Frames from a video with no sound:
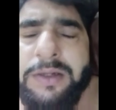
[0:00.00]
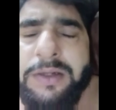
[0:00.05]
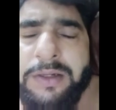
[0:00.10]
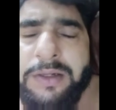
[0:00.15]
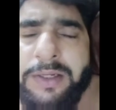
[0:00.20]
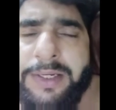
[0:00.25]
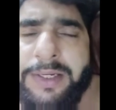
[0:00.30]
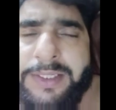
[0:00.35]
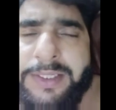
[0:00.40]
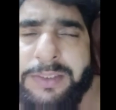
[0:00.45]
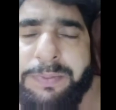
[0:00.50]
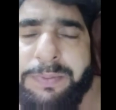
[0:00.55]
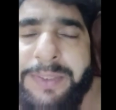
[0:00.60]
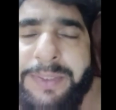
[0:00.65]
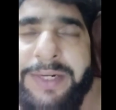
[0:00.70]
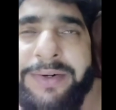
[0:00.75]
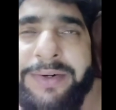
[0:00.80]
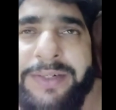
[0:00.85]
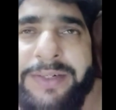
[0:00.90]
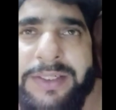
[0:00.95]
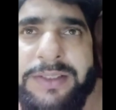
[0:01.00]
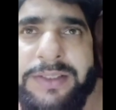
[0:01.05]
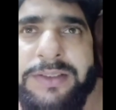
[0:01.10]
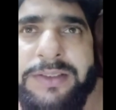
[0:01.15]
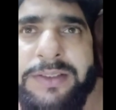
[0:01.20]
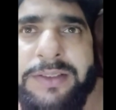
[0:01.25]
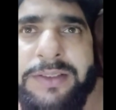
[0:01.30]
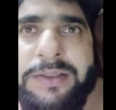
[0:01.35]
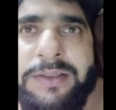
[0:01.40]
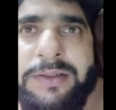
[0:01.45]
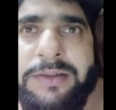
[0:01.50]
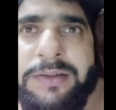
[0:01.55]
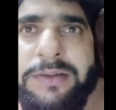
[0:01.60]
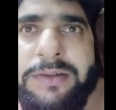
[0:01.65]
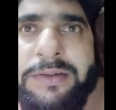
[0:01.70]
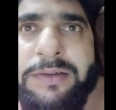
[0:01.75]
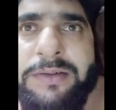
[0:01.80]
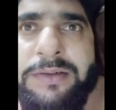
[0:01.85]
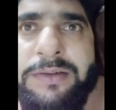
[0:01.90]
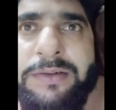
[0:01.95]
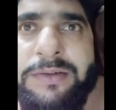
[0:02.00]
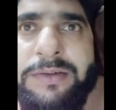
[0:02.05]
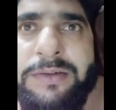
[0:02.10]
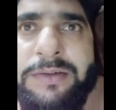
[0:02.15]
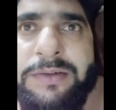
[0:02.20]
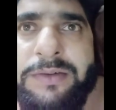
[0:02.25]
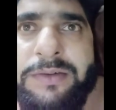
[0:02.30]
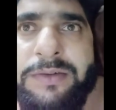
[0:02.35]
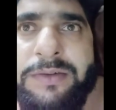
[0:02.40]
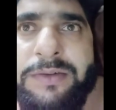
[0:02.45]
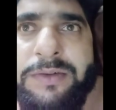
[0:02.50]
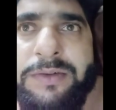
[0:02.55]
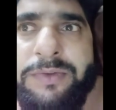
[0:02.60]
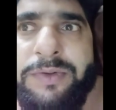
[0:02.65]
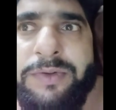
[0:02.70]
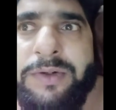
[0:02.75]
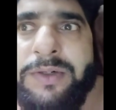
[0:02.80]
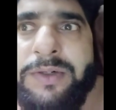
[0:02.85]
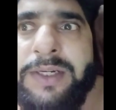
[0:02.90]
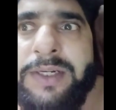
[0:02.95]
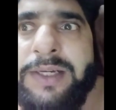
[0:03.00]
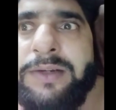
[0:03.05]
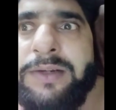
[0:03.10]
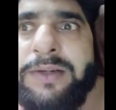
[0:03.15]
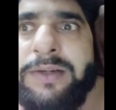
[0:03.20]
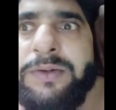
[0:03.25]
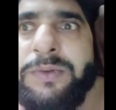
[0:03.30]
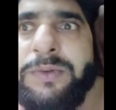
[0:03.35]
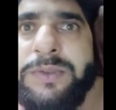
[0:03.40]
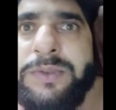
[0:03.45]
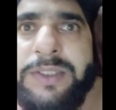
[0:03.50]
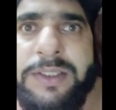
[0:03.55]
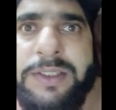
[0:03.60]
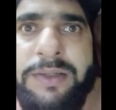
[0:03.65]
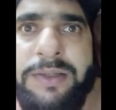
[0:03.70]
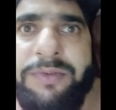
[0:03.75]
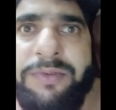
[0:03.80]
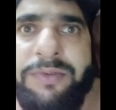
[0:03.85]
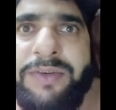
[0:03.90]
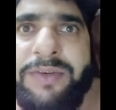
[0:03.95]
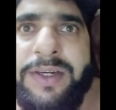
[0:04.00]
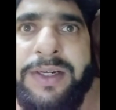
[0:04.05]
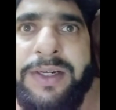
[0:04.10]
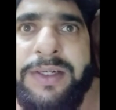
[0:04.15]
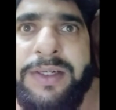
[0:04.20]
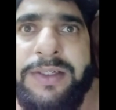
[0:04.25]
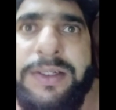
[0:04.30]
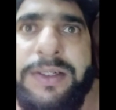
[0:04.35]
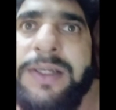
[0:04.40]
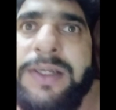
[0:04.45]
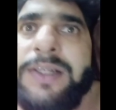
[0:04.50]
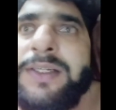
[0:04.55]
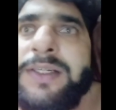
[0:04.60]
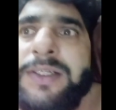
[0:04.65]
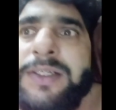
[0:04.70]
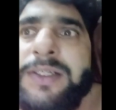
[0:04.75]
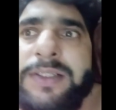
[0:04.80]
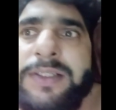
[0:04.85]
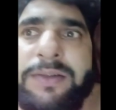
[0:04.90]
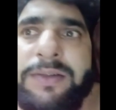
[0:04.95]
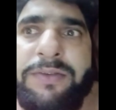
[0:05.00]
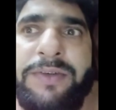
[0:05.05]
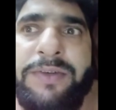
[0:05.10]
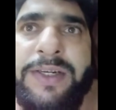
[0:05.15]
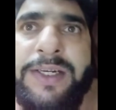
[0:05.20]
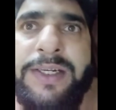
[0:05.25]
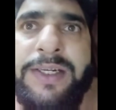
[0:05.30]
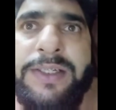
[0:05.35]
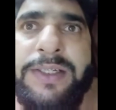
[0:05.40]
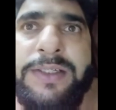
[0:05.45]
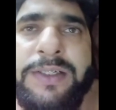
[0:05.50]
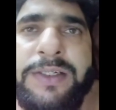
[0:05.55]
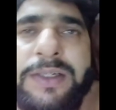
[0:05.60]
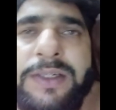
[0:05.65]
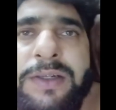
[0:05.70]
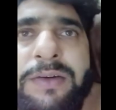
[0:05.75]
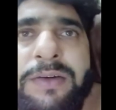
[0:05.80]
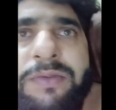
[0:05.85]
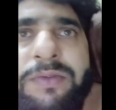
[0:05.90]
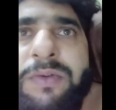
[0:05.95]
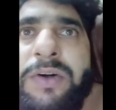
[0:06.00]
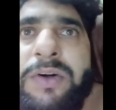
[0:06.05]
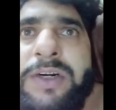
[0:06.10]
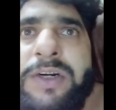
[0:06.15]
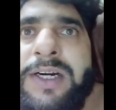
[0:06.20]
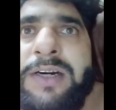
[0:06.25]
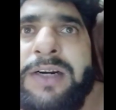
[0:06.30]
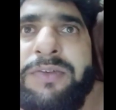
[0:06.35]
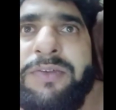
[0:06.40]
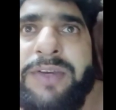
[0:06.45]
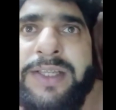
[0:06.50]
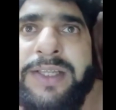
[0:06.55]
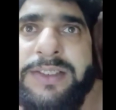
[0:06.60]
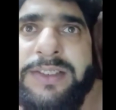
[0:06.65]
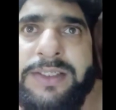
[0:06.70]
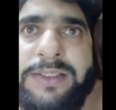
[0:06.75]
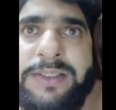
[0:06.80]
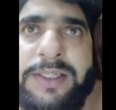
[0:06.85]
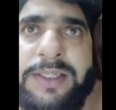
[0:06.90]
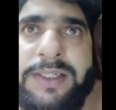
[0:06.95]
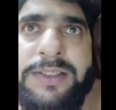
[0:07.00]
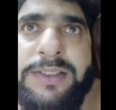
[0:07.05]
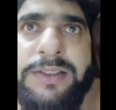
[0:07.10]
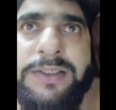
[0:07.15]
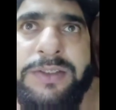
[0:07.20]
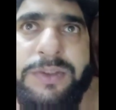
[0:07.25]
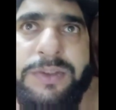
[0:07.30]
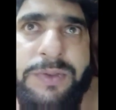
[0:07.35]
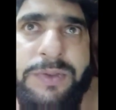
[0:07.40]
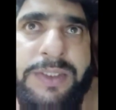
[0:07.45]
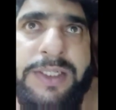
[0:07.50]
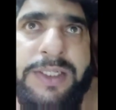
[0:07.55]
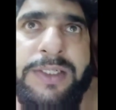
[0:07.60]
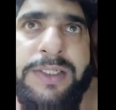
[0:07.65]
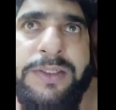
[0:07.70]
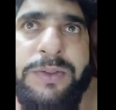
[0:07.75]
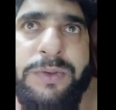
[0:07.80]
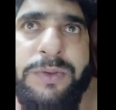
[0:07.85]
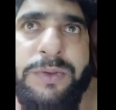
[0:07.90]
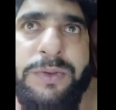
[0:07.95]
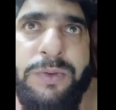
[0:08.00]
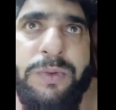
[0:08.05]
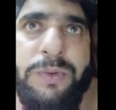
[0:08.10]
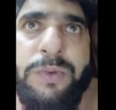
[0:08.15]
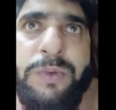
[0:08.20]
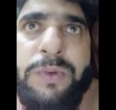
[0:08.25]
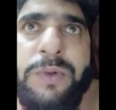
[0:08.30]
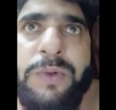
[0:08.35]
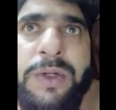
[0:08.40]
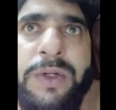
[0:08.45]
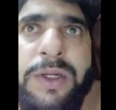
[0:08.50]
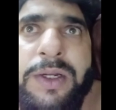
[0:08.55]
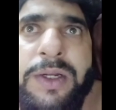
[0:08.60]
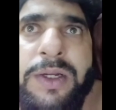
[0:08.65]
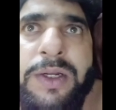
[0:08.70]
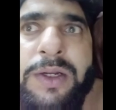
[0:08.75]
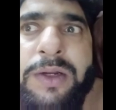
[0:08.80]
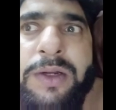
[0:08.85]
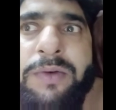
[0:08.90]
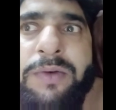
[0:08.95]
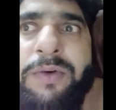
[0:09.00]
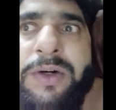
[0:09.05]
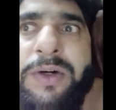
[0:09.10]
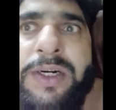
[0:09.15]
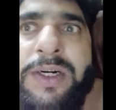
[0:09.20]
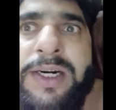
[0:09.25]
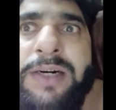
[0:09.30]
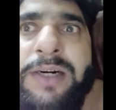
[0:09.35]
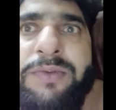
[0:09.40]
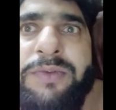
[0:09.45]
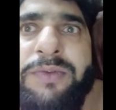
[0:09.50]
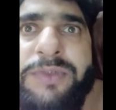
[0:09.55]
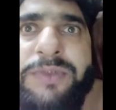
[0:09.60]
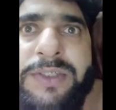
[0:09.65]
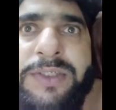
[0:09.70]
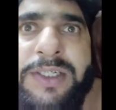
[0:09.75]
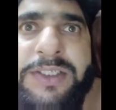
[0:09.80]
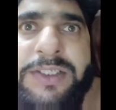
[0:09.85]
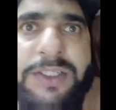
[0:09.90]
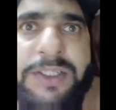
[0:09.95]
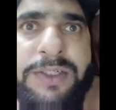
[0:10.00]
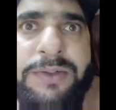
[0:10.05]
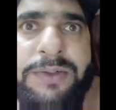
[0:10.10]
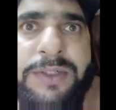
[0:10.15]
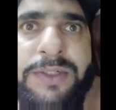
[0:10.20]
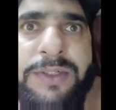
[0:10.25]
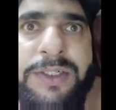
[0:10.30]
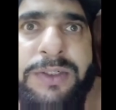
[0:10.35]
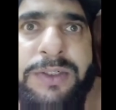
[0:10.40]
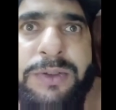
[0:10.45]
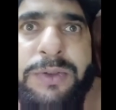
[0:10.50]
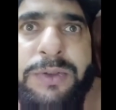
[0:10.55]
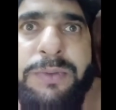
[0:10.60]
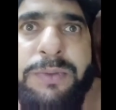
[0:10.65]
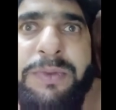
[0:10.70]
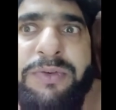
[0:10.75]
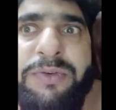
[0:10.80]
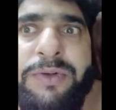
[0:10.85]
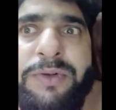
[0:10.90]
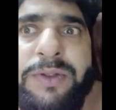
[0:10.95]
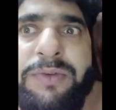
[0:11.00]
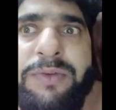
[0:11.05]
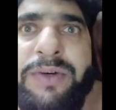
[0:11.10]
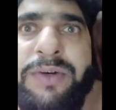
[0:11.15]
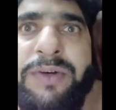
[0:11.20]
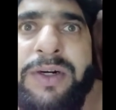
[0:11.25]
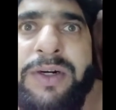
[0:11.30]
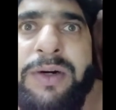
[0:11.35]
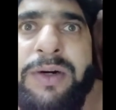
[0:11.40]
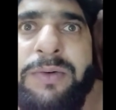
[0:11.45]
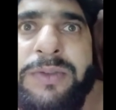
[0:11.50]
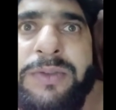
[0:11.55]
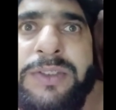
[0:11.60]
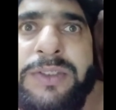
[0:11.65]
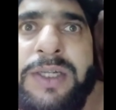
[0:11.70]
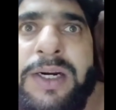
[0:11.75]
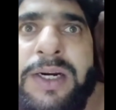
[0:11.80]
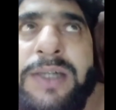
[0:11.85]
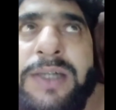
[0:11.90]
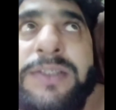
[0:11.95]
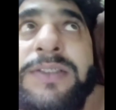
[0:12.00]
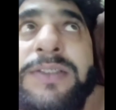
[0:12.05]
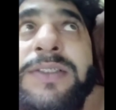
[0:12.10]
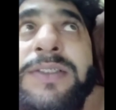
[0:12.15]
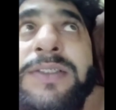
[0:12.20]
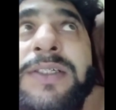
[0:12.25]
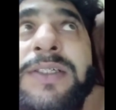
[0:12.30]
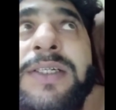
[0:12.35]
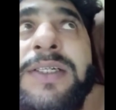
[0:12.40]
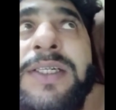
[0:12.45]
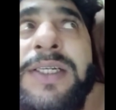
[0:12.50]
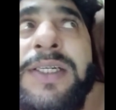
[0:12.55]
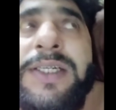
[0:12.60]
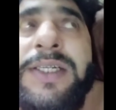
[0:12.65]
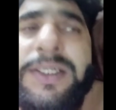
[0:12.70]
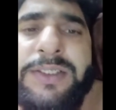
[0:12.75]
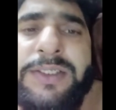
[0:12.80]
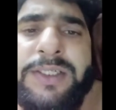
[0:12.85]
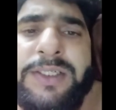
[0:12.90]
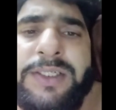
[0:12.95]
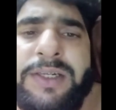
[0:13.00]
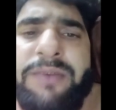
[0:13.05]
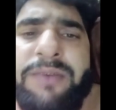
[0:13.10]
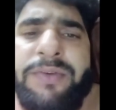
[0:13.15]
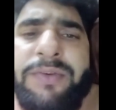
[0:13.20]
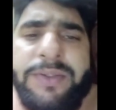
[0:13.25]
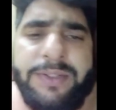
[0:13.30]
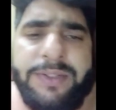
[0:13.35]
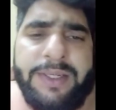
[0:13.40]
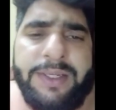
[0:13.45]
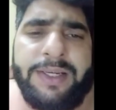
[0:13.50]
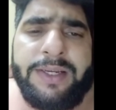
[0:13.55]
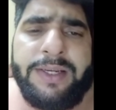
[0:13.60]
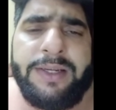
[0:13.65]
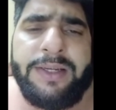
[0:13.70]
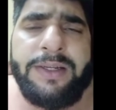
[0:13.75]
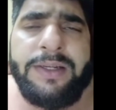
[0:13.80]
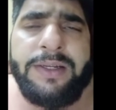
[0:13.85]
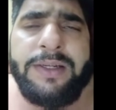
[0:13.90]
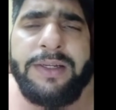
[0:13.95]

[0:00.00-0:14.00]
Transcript: experience for losing the weight, gaining the weight, what kind of exercises you need to do, what kind of stretching you need to do before the workout starts, each and everything.